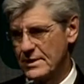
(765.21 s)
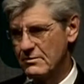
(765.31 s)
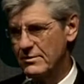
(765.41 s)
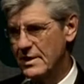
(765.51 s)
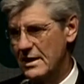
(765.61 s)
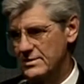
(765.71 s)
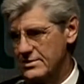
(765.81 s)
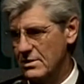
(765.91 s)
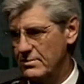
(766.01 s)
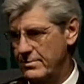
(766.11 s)
We've got to
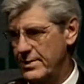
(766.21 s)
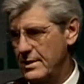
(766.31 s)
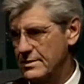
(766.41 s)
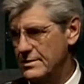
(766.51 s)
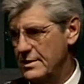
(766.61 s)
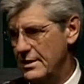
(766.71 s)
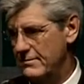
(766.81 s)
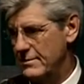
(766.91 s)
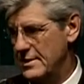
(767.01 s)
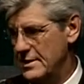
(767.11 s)
start preparing today
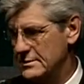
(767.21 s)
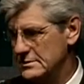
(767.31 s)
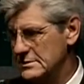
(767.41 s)
for that